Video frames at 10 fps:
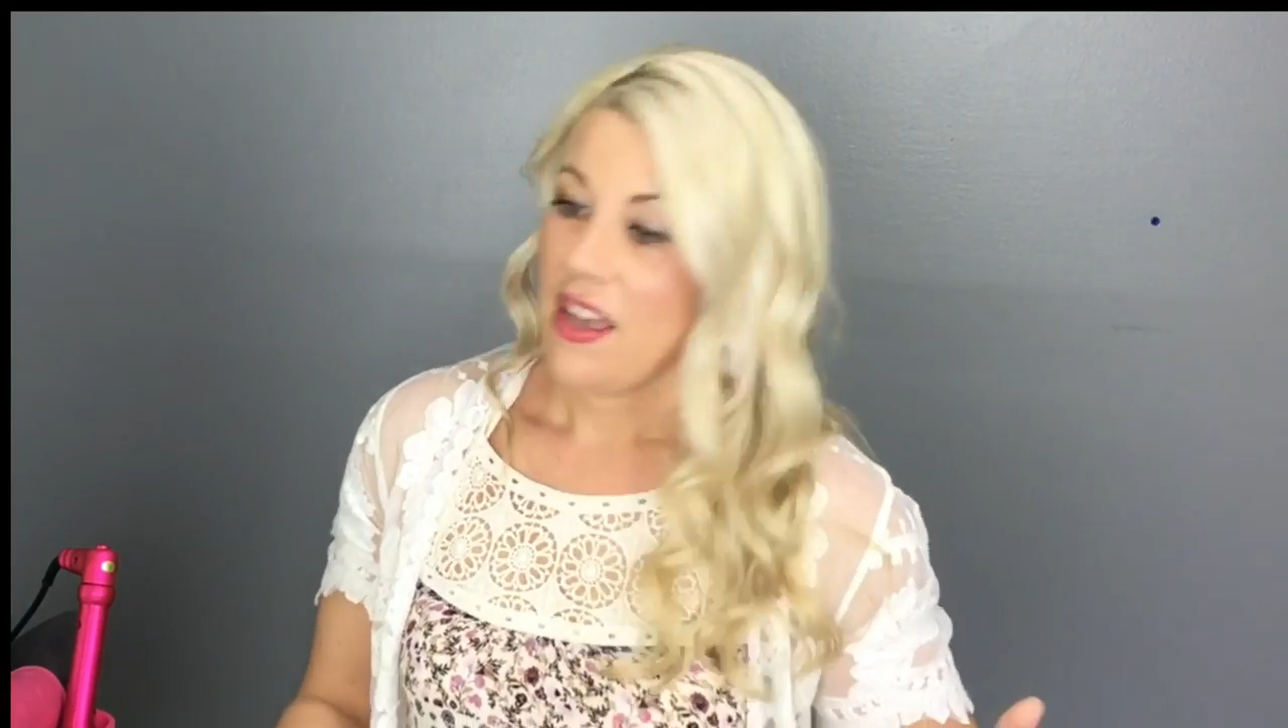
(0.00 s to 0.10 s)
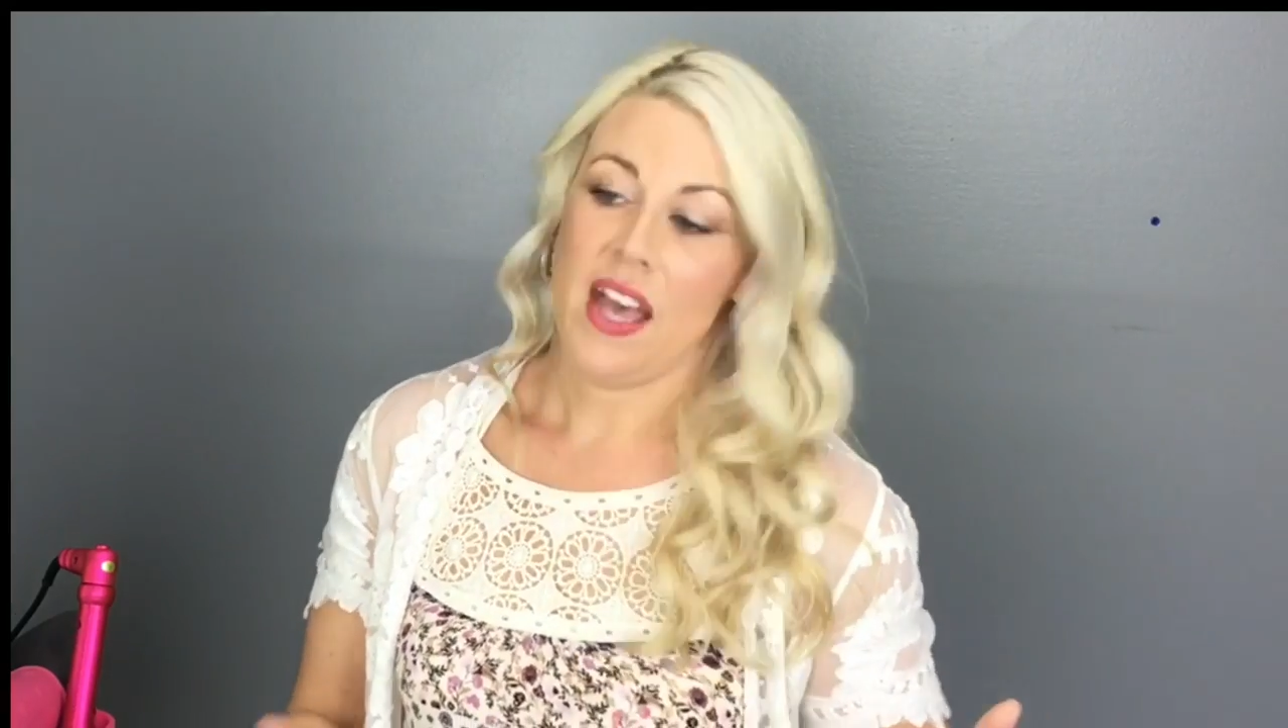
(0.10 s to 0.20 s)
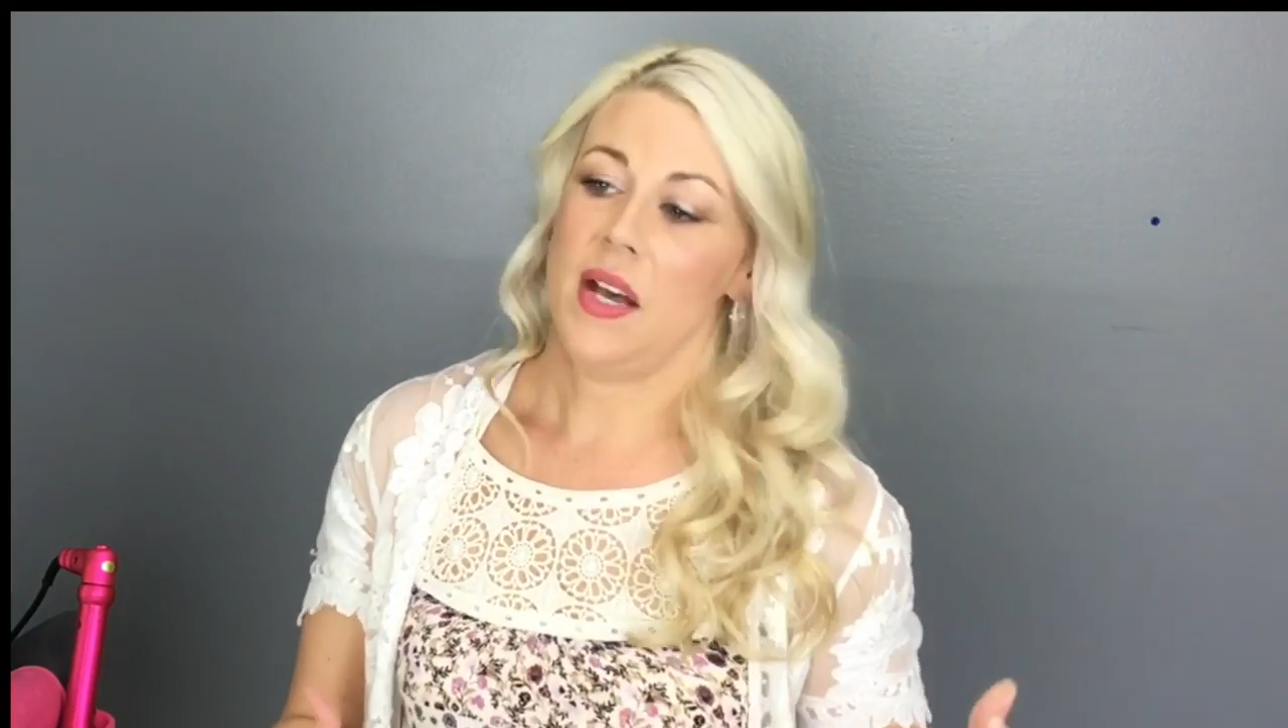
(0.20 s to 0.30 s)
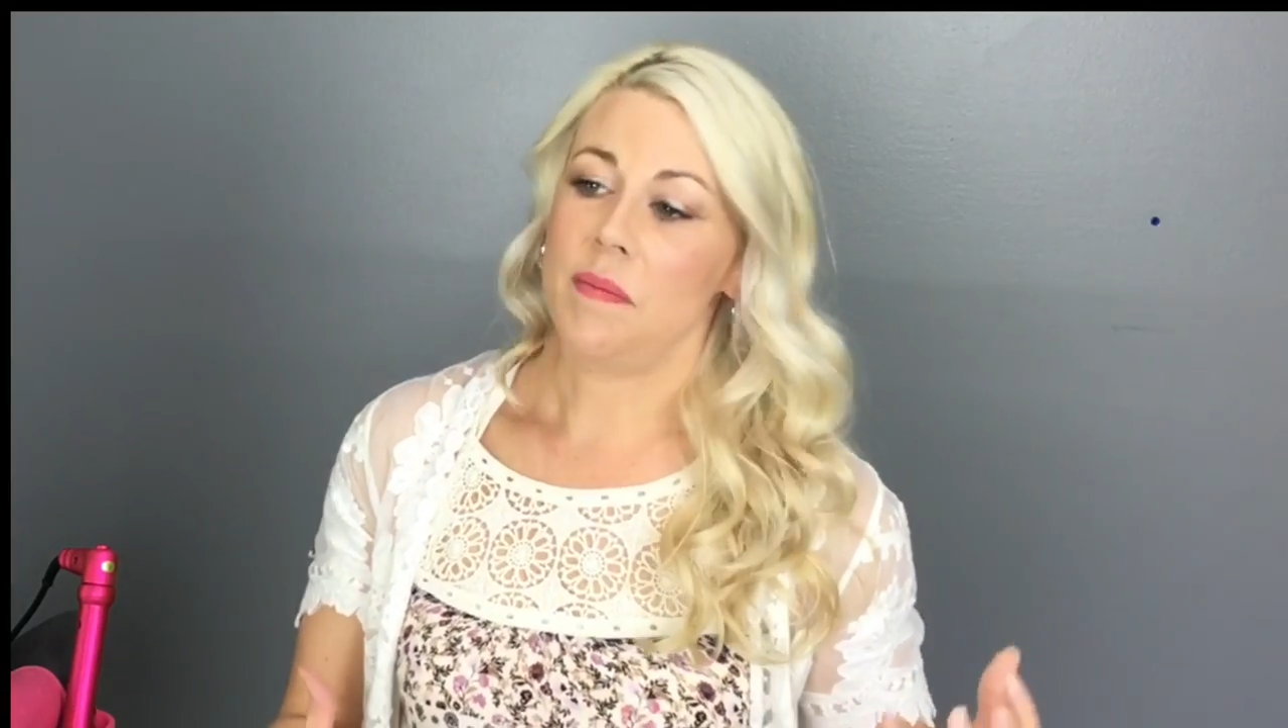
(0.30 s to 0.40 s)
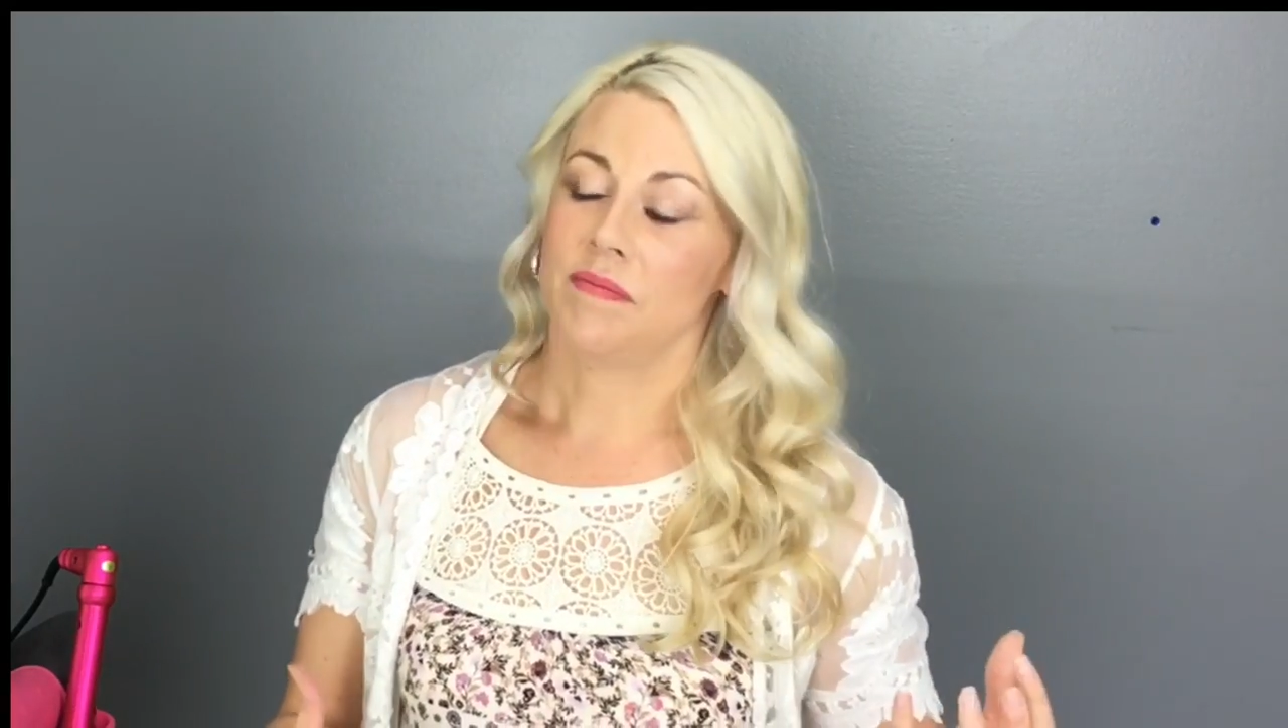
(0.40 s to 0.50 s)

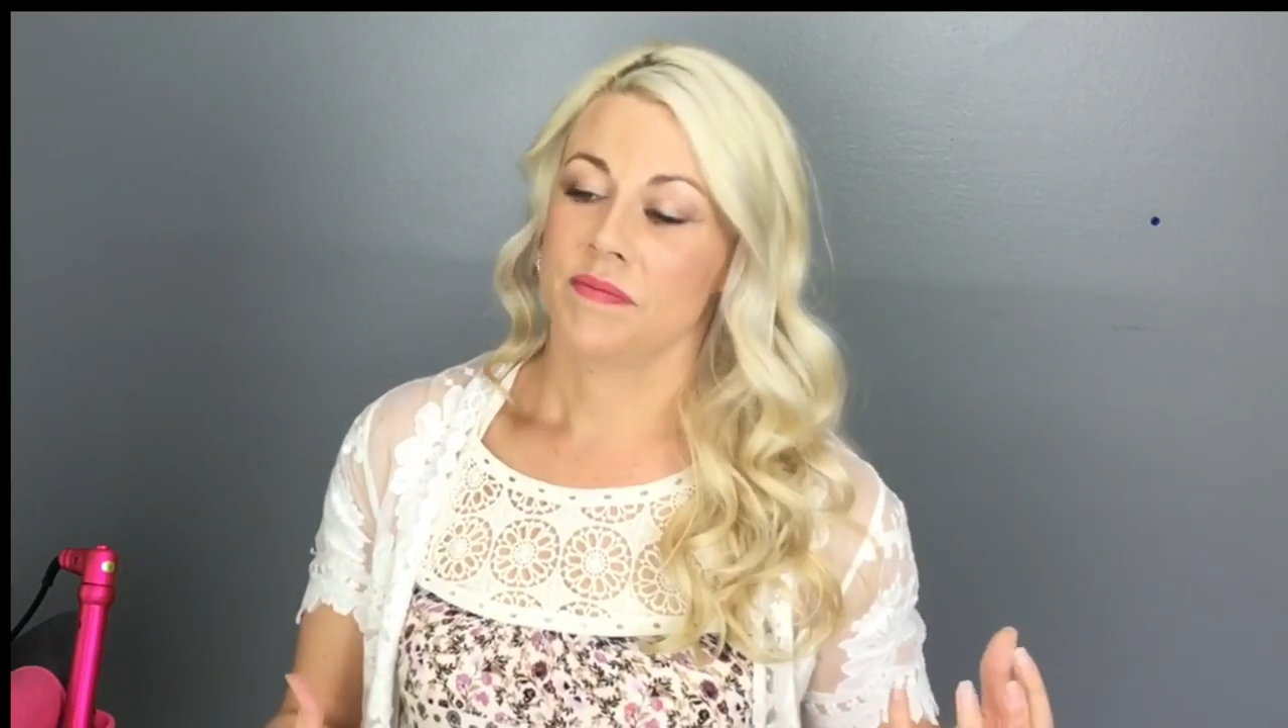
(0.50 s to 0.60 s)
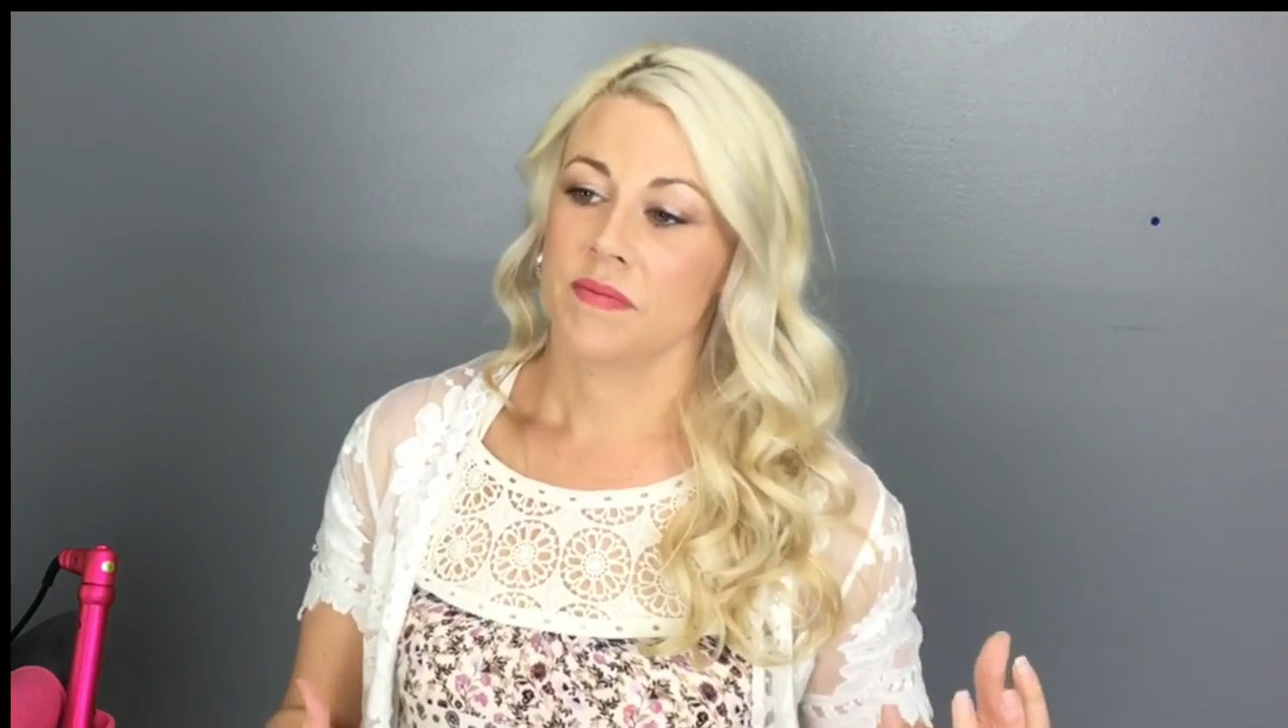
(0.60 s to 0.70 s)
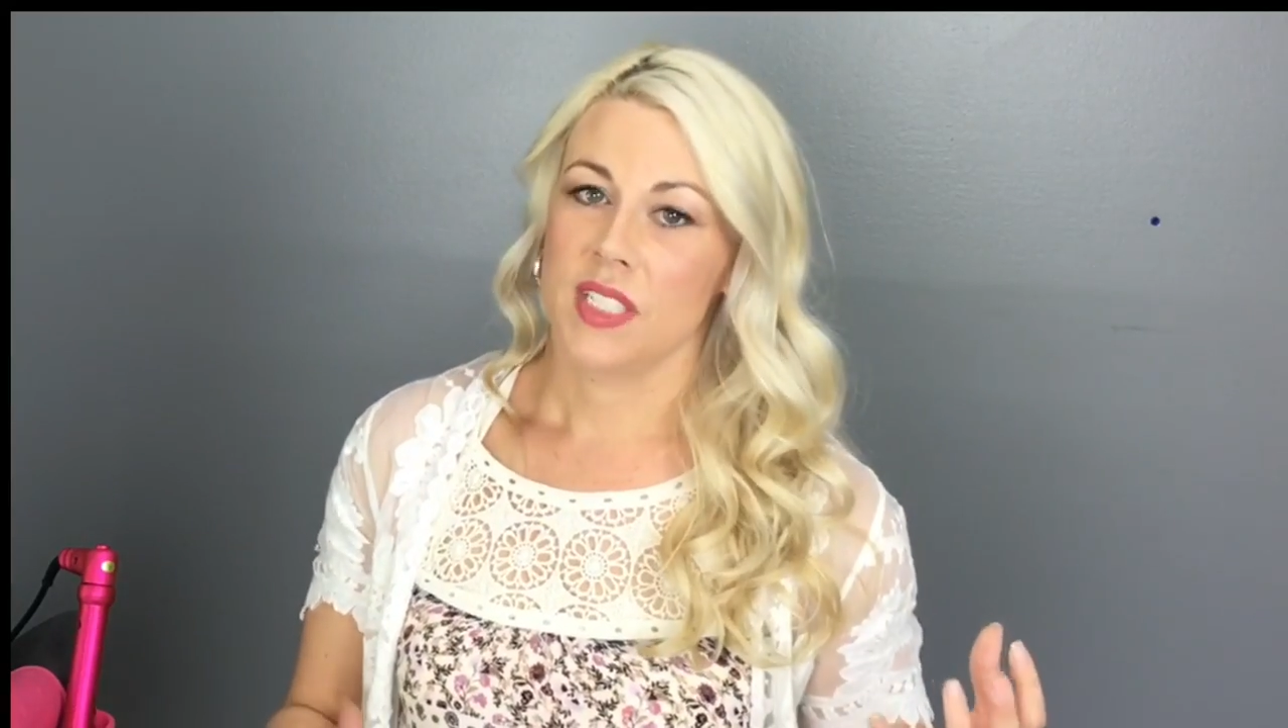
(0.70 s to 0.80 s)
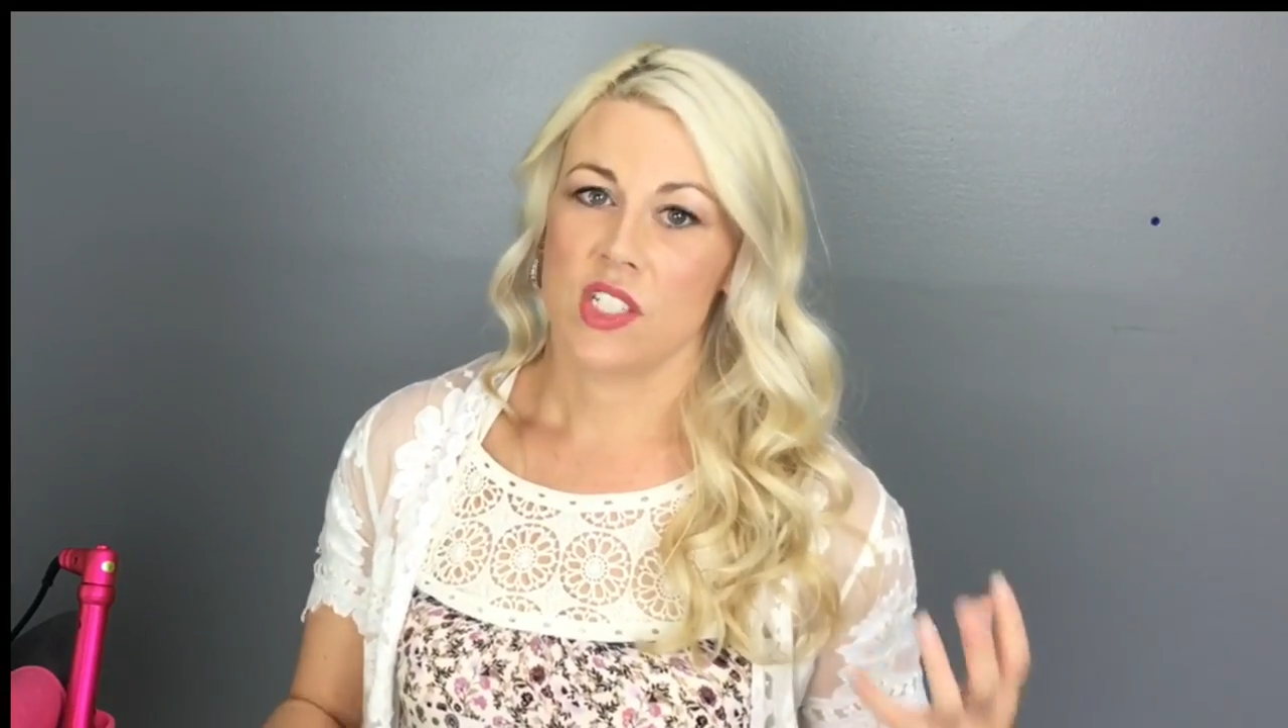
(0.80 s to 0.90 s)
Um, it